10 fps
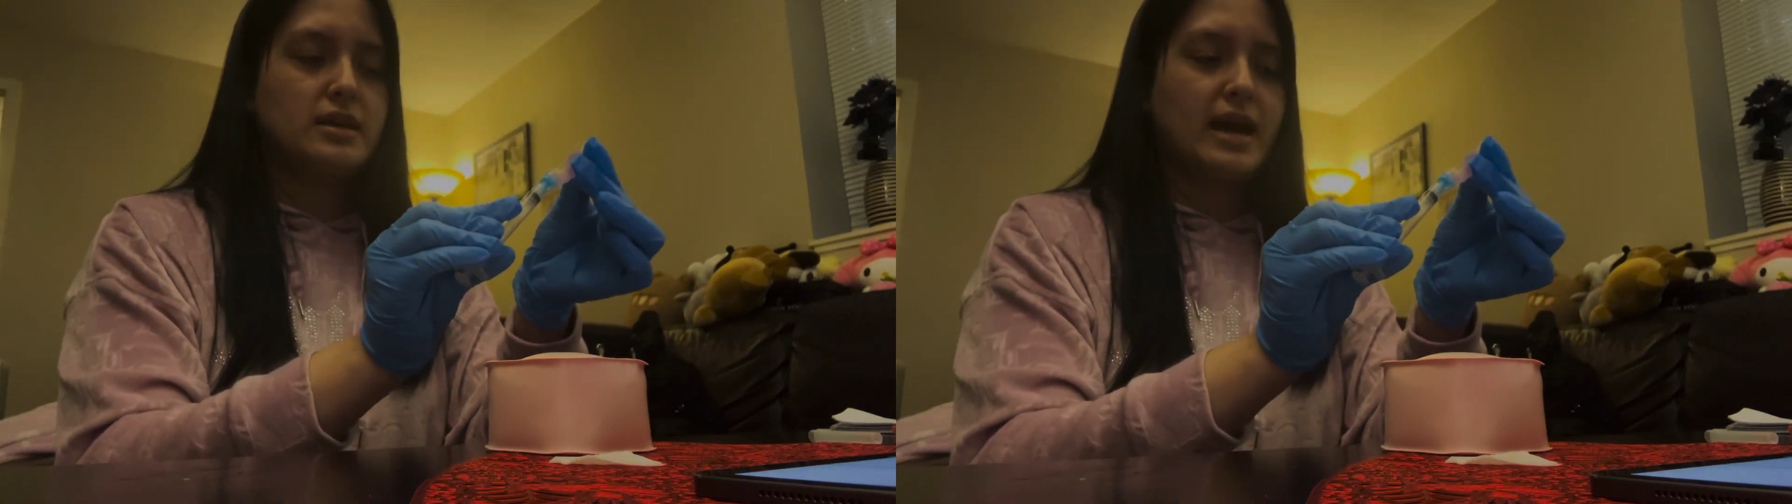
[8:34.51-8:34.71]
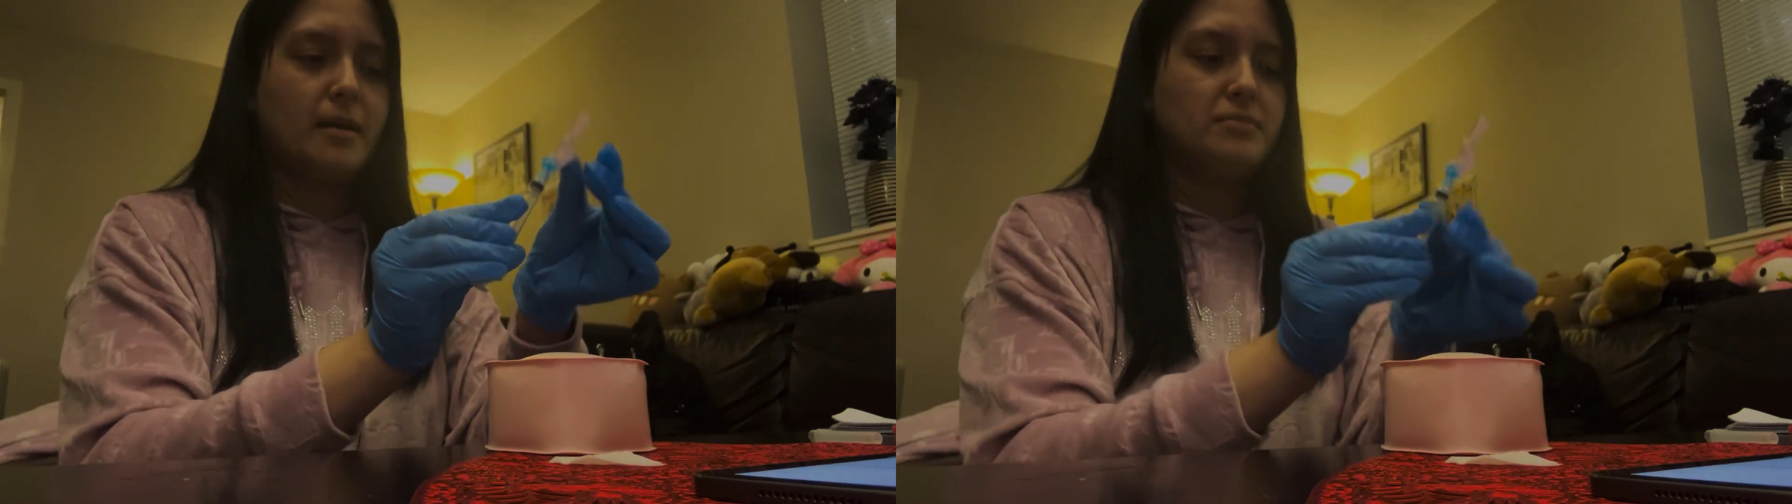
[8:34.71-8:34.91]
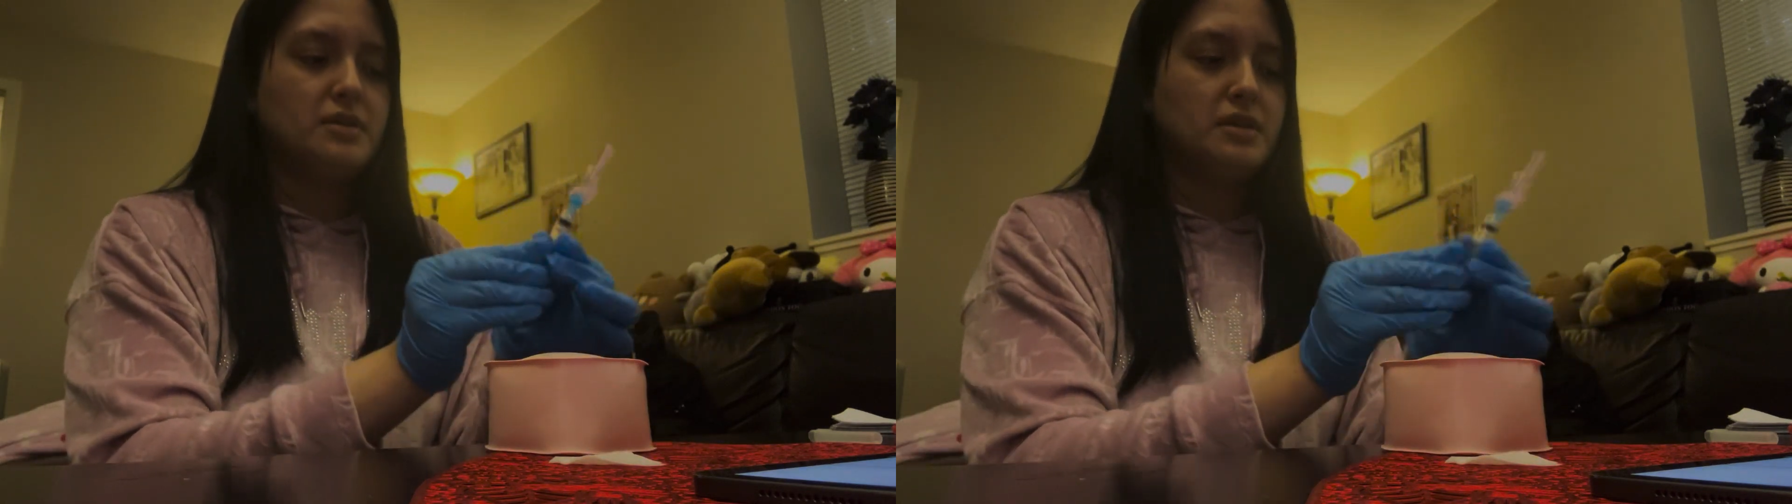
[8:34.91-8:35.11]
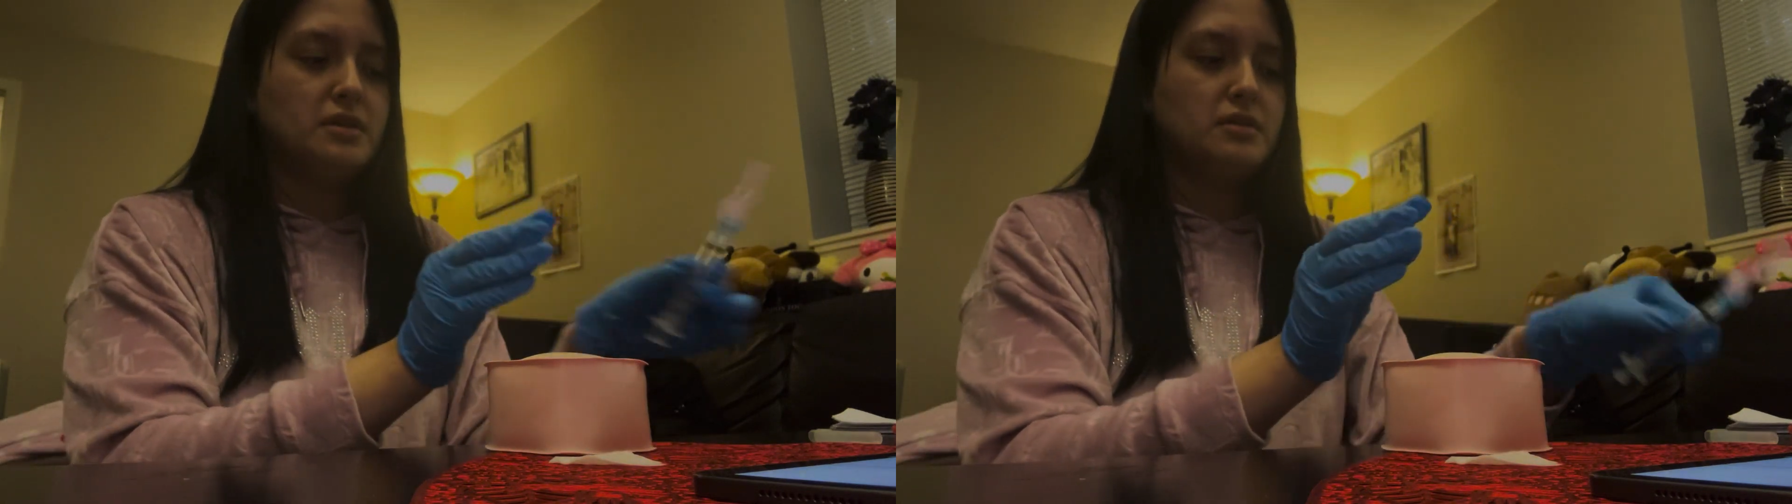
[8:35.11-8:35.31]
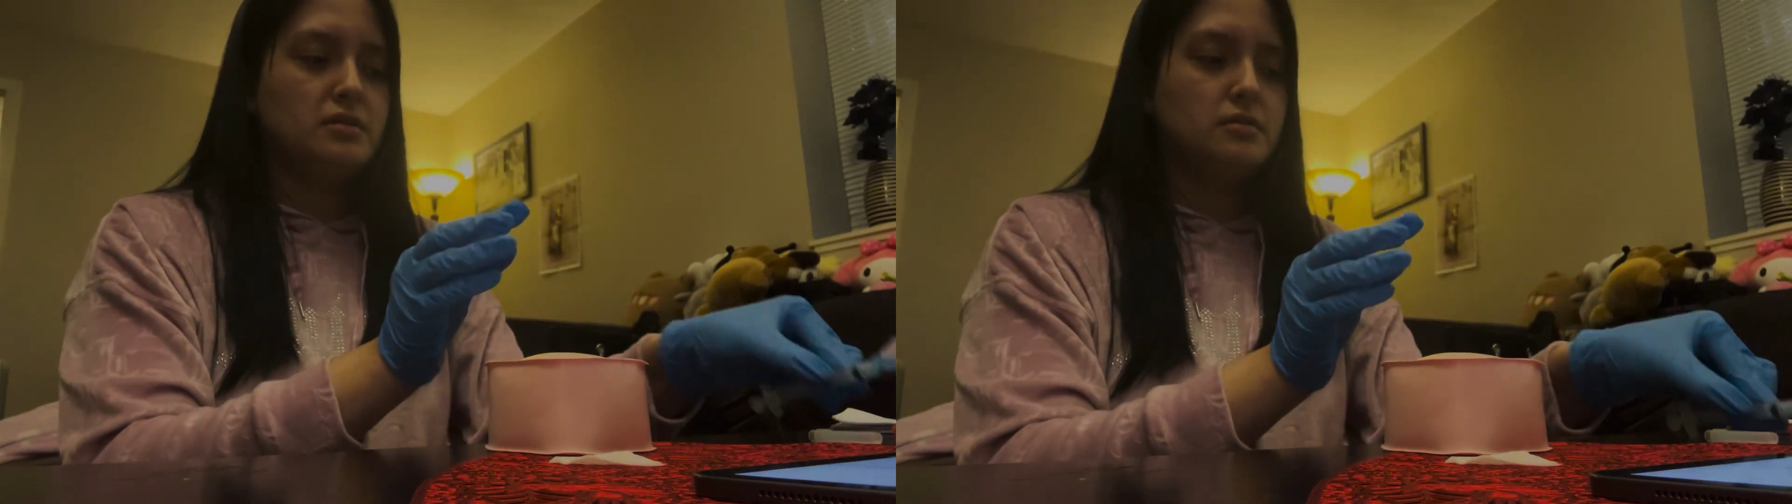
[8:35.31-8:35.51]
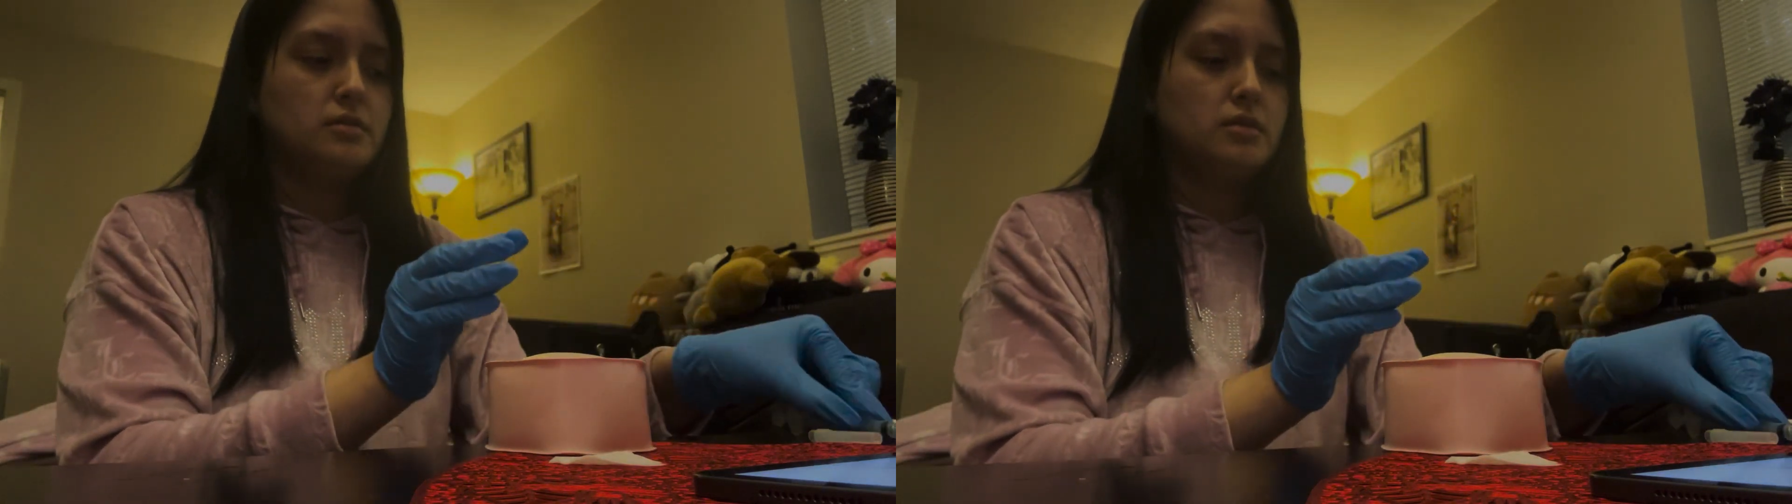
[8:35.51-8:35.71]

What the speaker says: cap the needle,